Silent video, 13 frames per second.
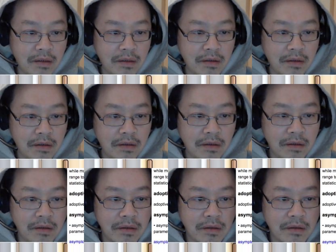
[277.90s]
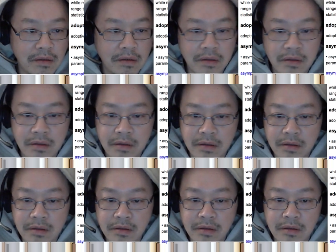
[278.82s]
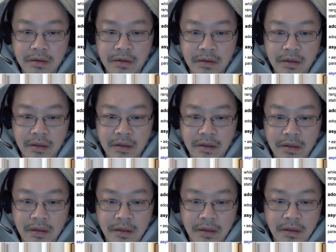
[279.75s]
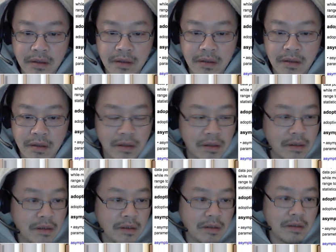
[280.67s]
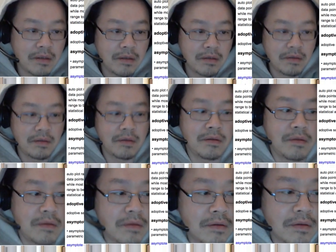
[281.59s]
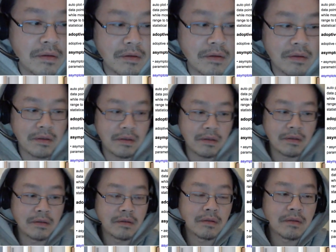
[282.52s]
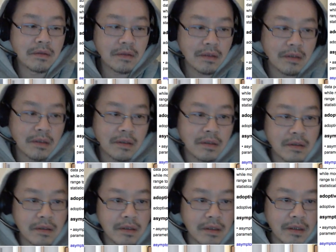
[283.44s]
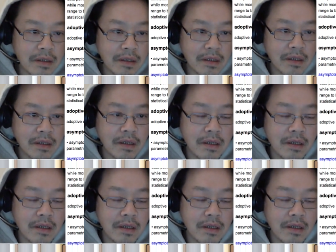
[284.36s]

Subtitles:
[no speech]